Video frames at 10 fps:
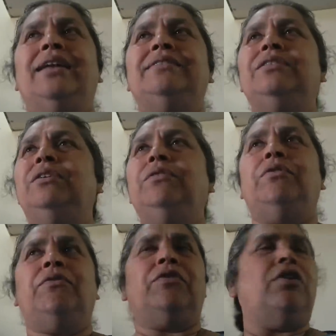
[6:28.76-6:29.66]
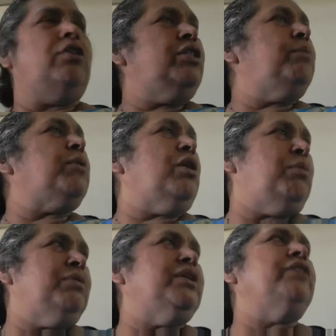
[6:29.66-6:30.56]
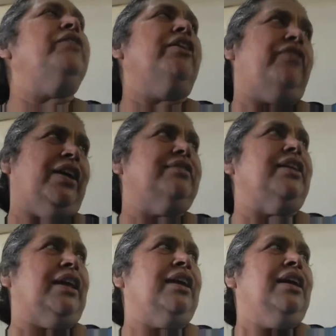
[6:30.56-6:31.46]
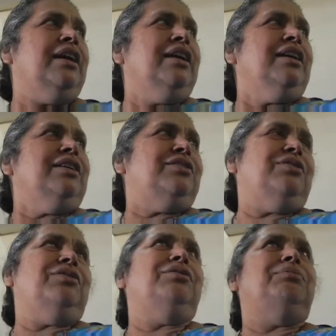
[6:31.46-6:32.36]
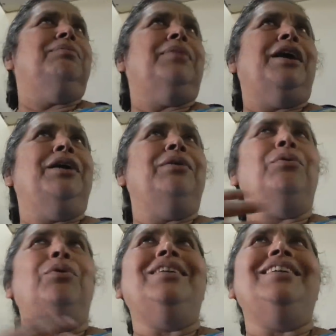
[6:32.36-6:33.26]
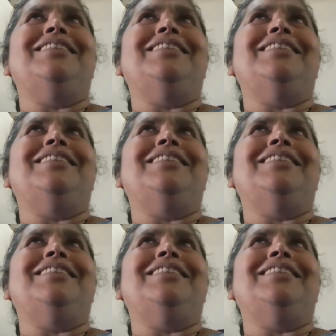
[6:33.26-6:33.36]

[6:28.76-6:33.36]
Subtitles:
answer for all the problems that we are facing. So my whole